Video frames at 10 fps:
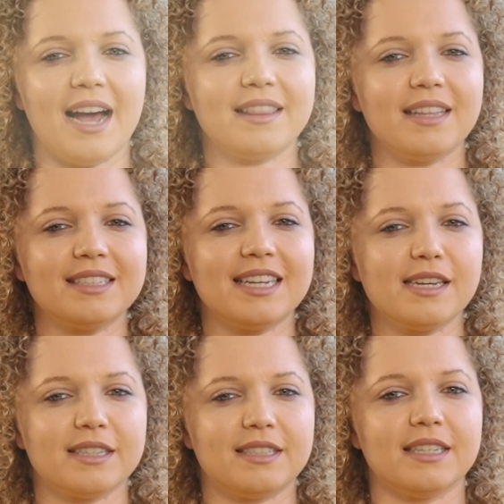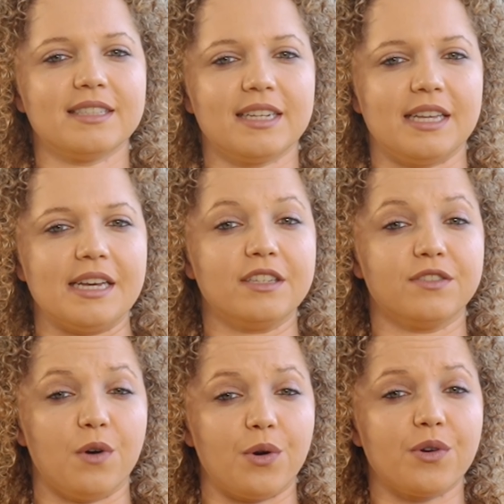I think to get consistent gigs
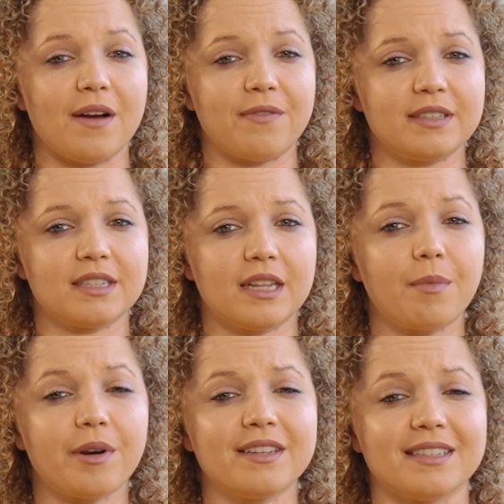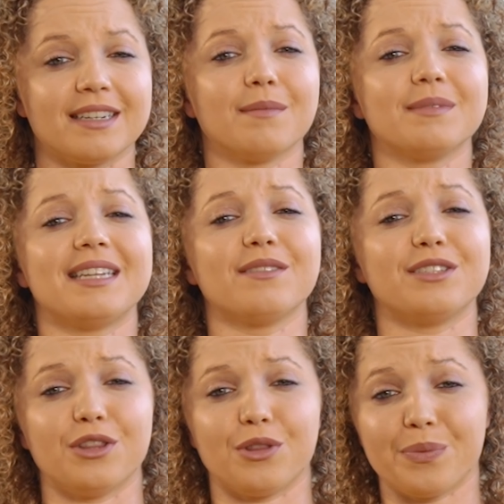photographing celebrities, it comes down
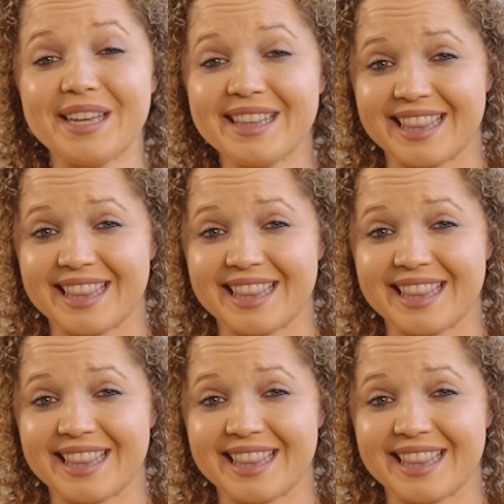to 3